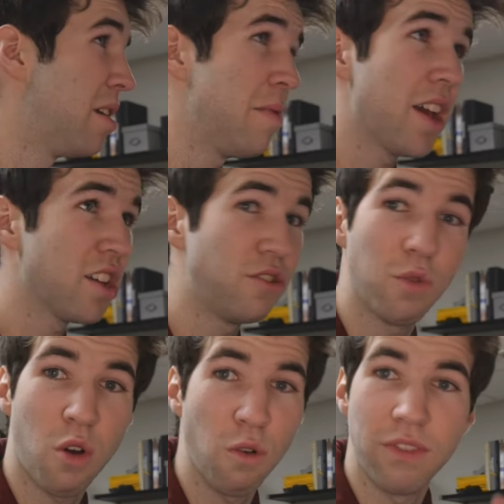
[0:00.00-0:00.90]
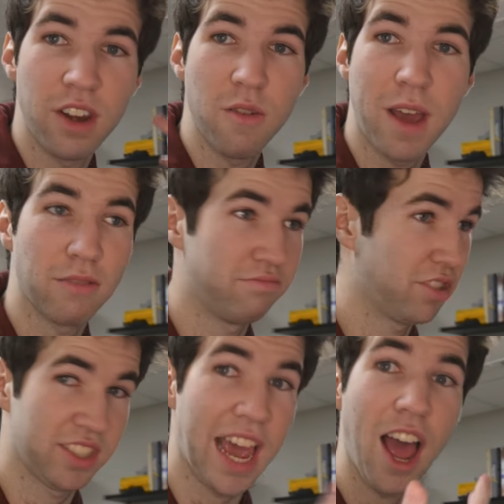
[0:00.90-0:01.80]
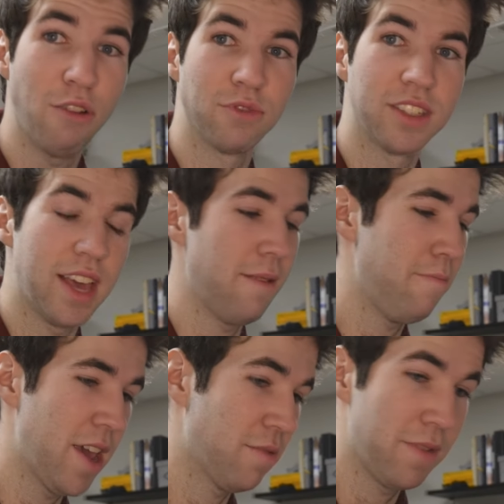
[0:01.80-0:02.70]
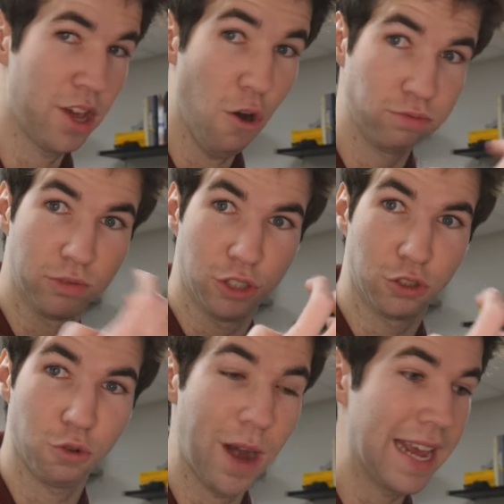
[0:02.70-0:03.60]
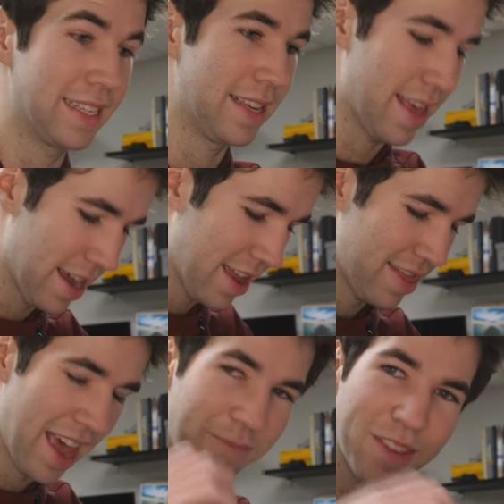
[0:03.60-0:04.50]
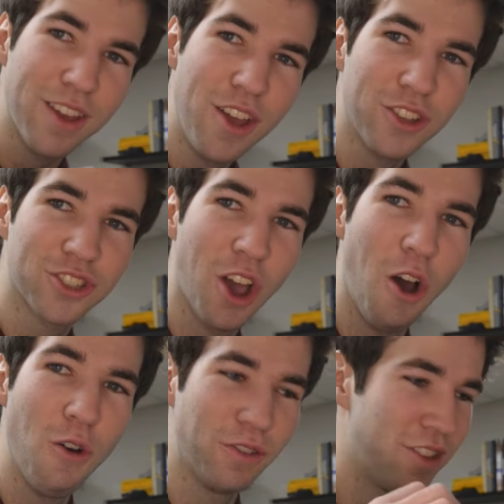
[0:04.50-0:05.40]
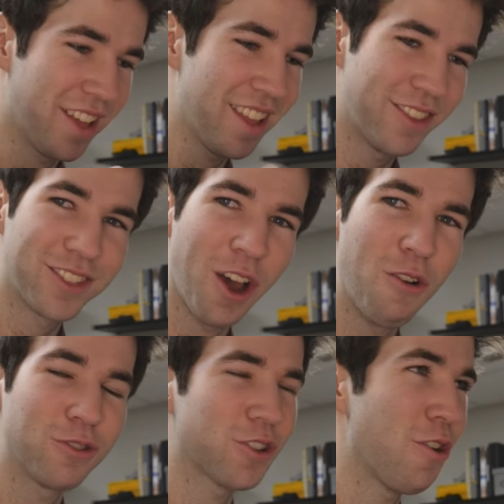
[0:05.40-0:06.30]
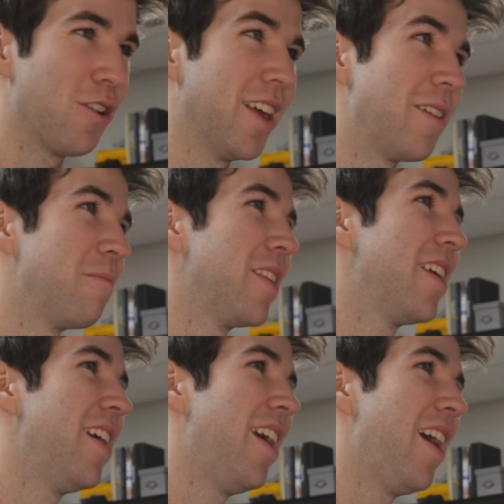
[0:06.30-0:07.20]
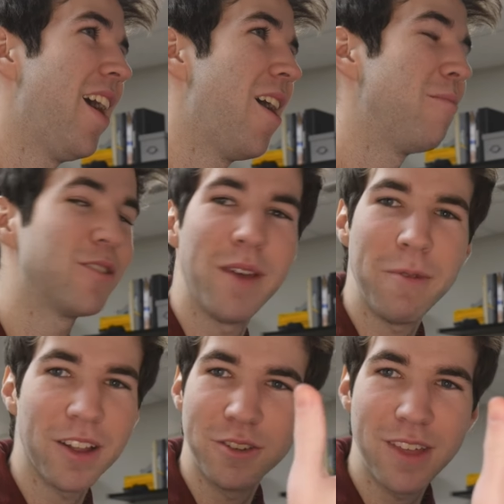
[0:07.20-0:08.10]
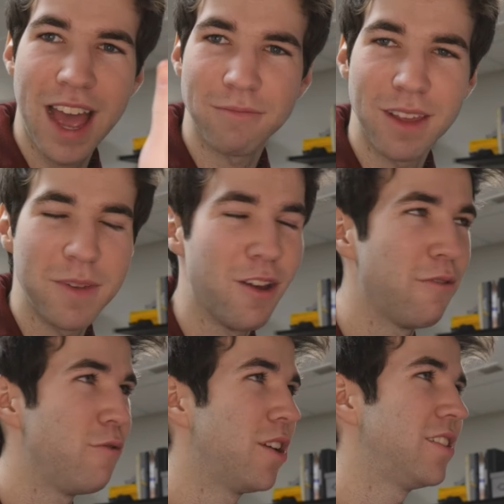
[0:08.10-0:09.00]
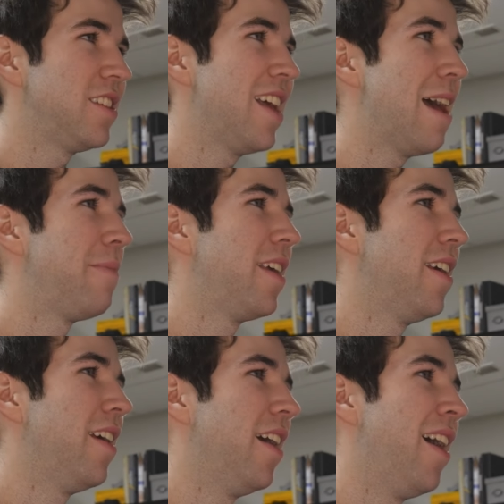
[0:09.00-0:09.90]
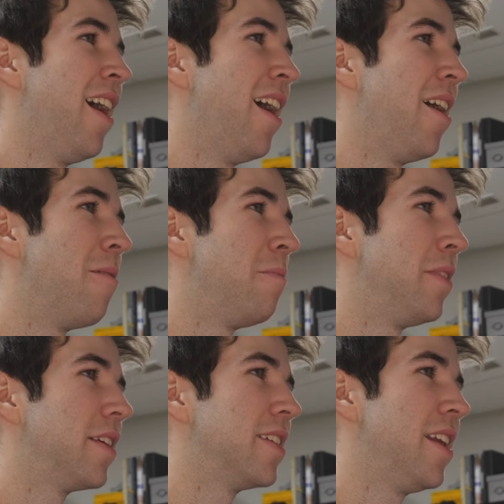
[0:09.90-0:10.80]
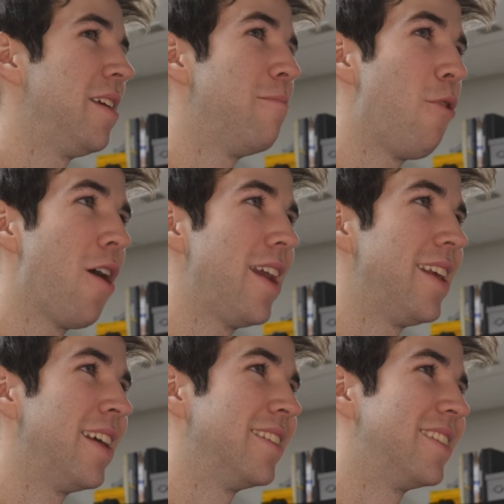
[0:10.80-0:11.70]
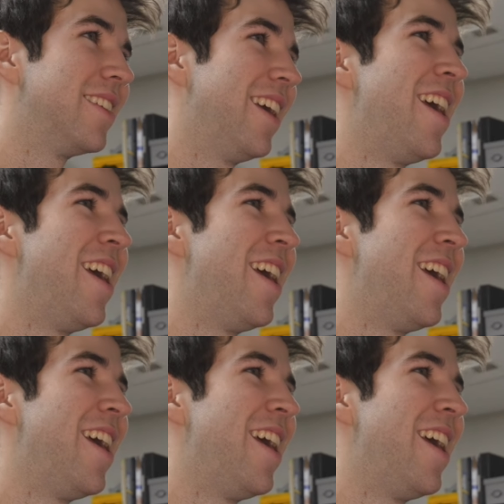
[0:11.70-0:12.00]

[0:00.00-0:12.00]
maybe I could do a whole video about sounds that make me go crazy, that get the toes curling. So maybe I'll do that. Let me know if you want to see that. Because I need more ideas.